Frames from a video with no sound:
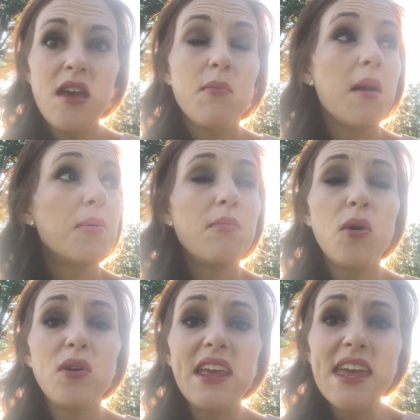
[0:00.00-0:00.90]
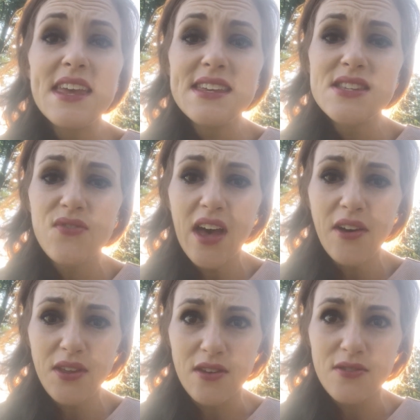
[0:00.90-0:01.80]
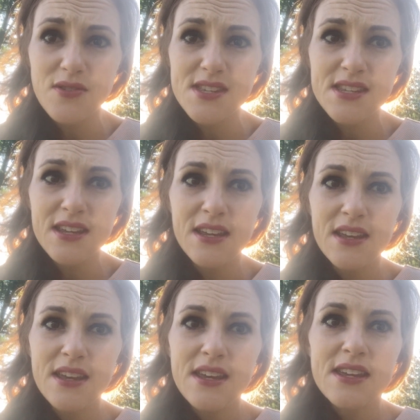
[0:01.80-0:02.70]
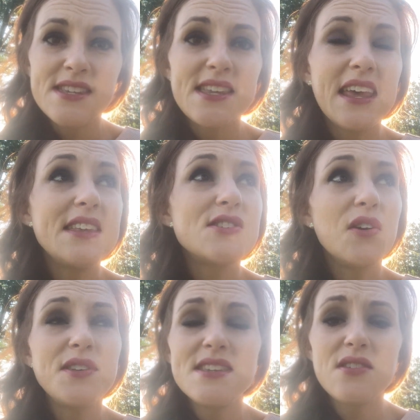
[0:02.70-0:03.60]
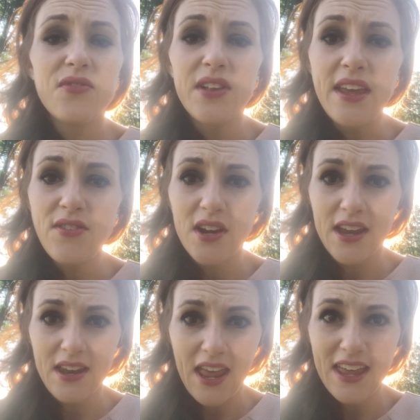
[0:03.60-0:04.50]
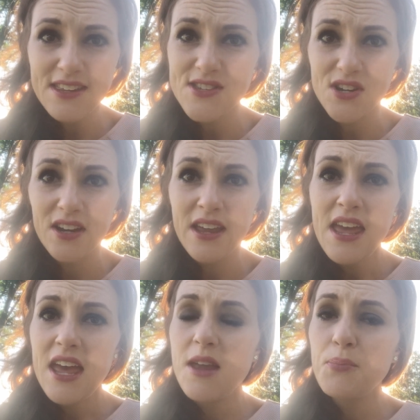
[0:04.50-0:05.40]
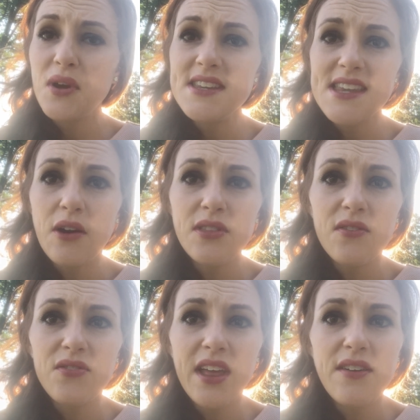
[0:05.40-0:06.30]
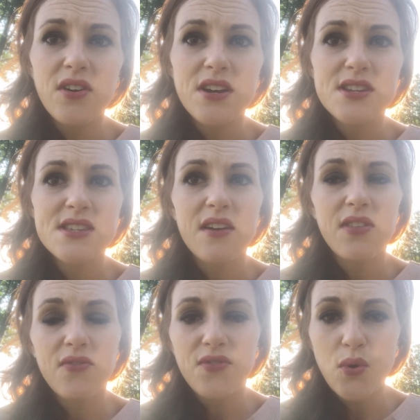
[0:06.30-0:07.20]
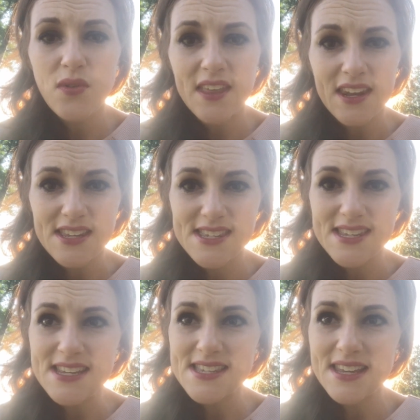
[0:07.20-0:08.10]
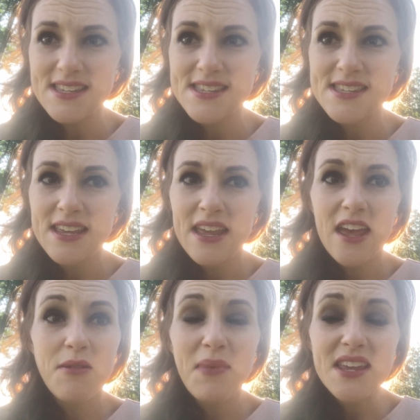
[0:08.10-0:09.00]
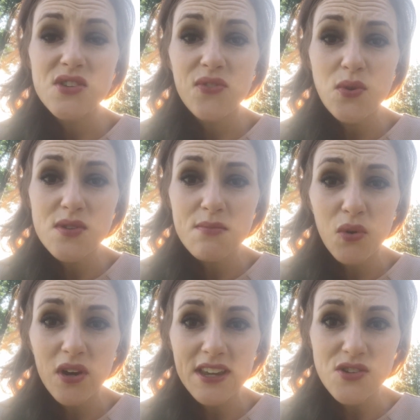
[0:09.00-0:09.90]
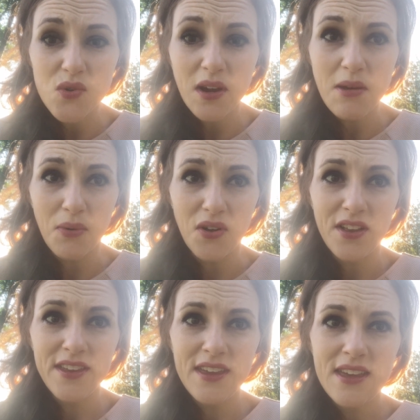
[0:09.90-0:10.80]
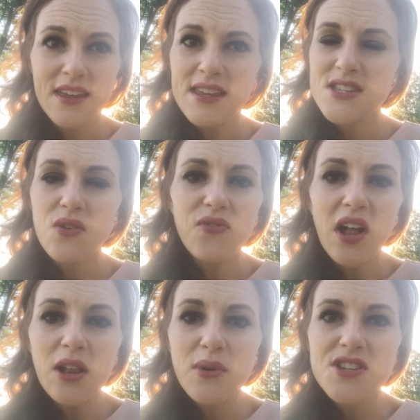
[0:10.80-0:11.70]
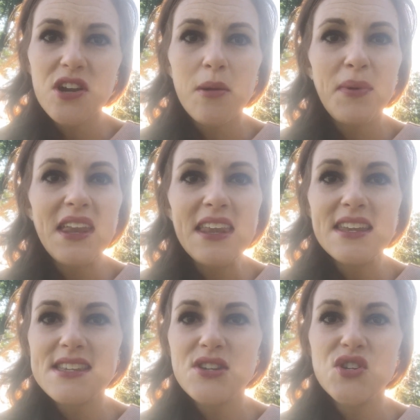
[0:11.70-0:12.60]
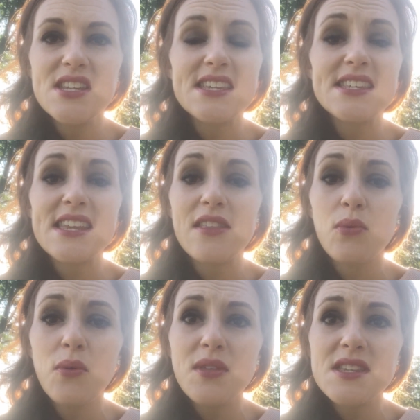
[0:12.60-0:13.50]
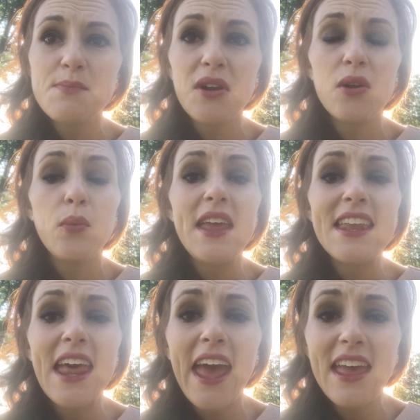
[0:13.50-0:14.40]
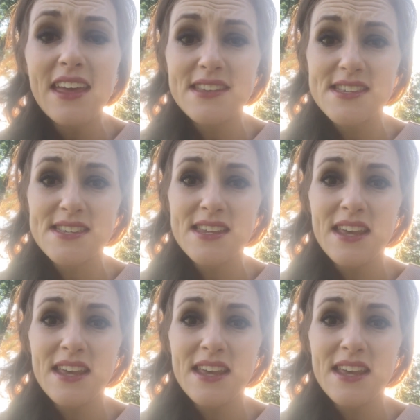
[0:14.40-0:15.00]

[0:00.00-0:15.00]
by promoting His values. Second, salt is a flavor enhancer. It brings out the flavors of the food that it seasons. It makes foods more enjoyable. So followers are obedient to Jesus, and through the Spirit we enhance